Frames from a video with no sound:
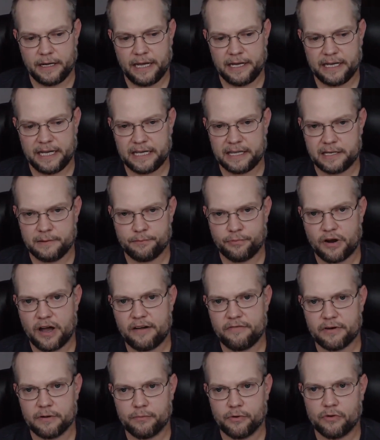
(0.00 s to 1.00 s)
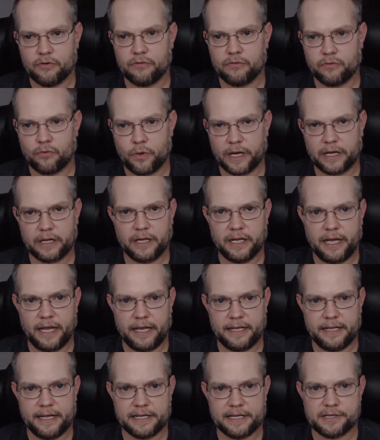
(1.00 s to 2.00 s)
get them profitable quickly.
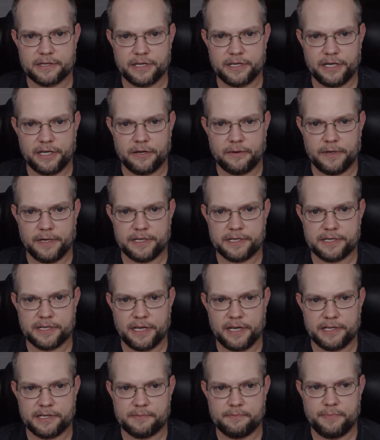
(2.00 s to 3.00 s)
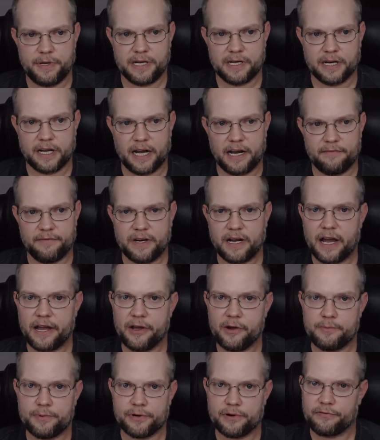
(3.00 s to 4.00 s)
And that's, it's been kind of an eye
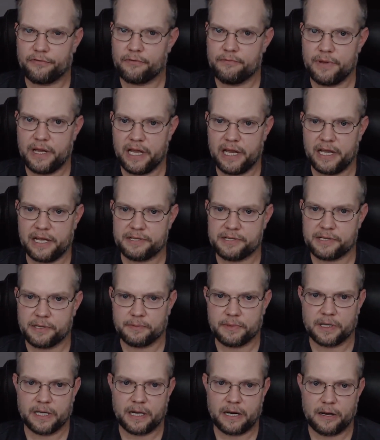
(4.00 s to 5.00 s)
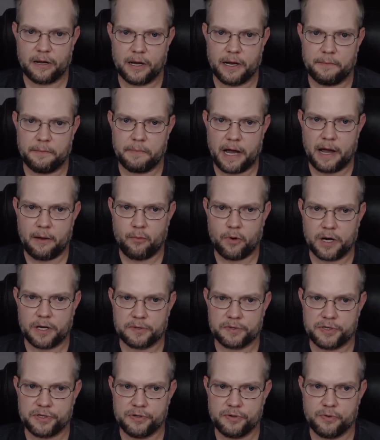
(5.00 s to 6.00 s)
opener for me. It's something that I
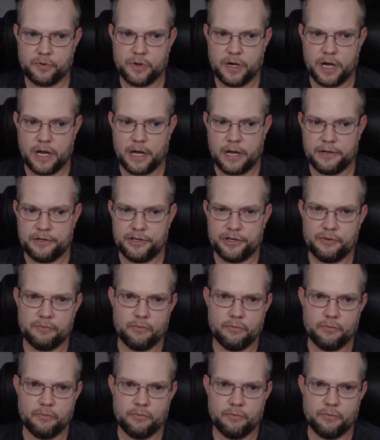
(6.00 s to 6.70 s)
wanted to do